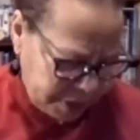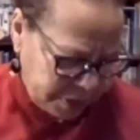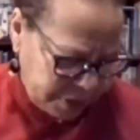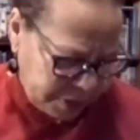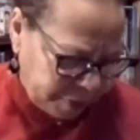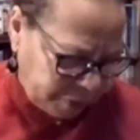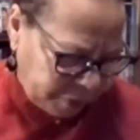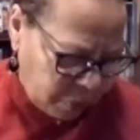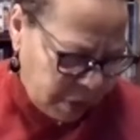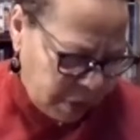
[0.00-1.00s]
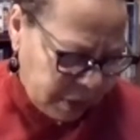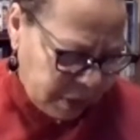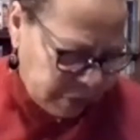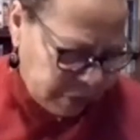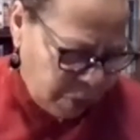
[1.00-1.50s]
and some of you
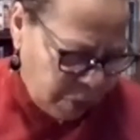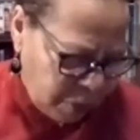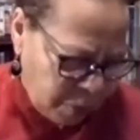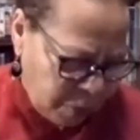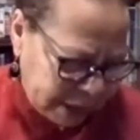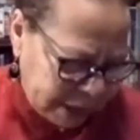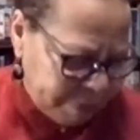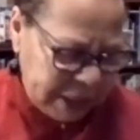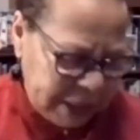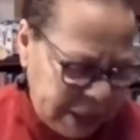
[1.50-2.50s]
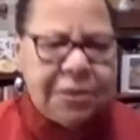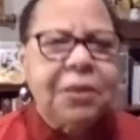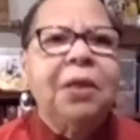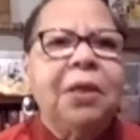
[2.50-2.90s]
know what that means.